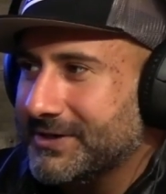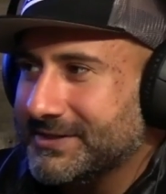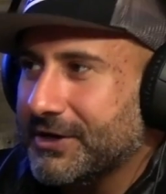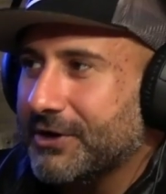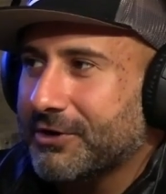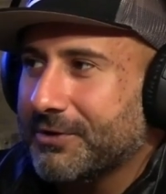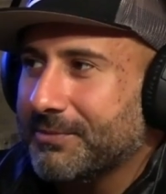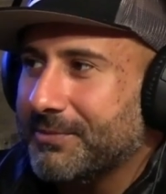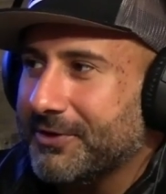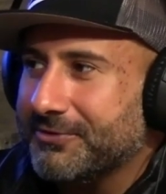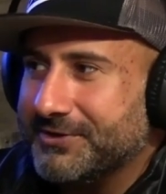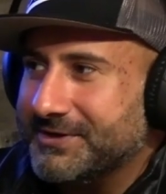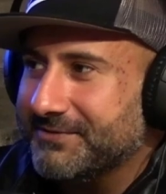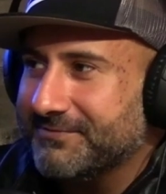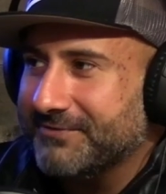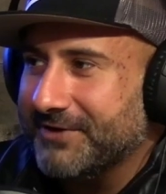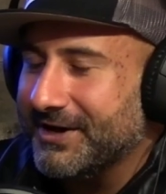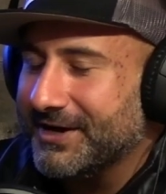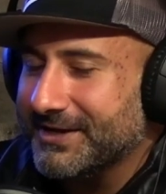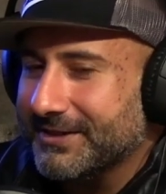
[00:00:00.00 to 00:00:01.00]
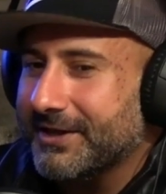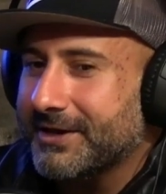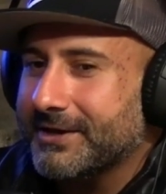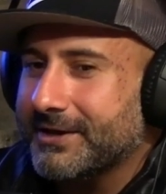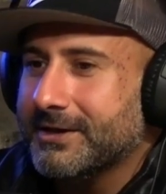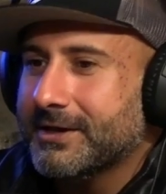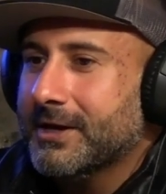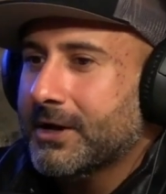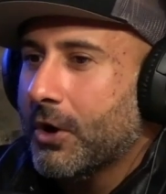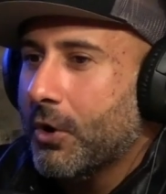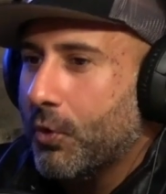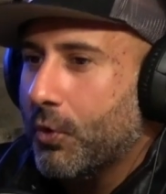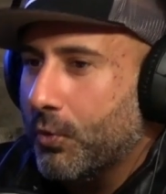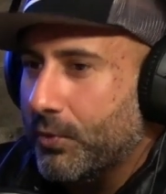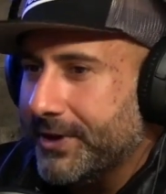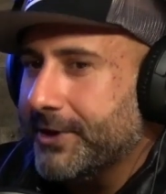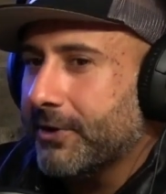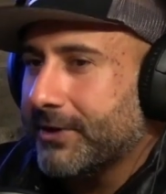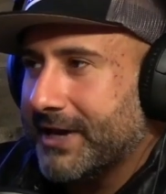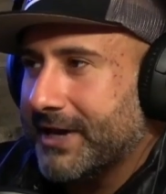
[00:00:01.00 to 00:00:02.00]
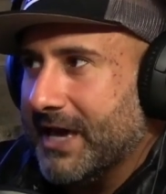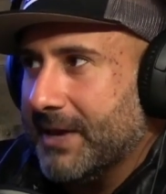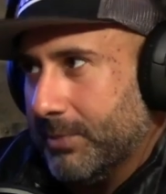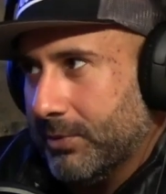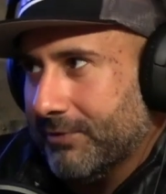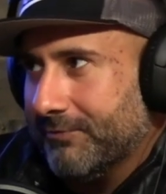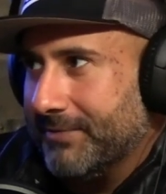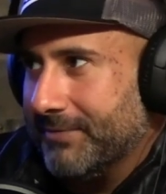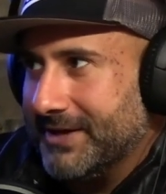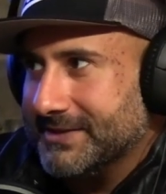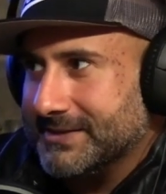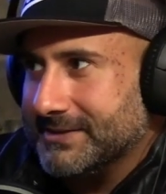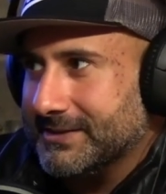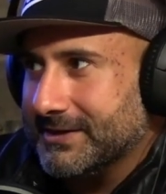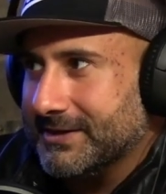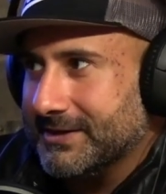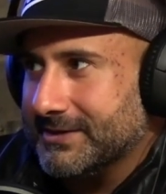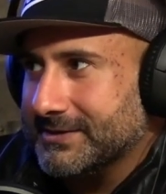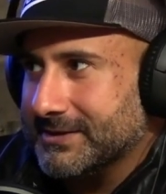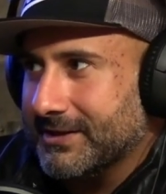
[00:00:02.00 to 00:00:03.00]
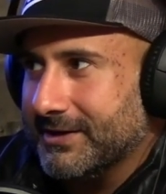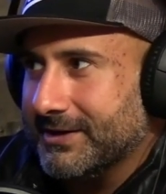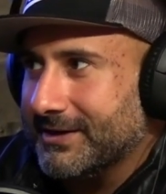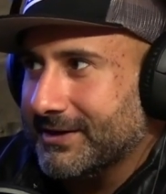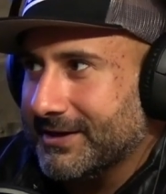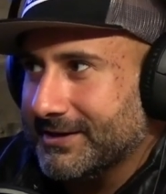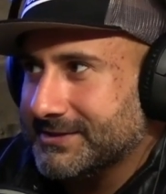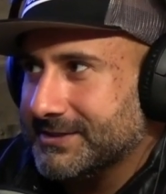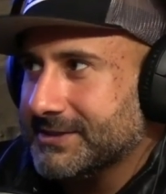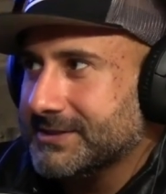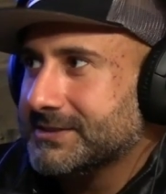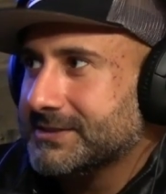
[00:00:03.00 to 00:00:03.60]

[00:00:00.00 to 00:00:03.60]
we talk about the divine, like we are capable of amazing things. Like it's yeah.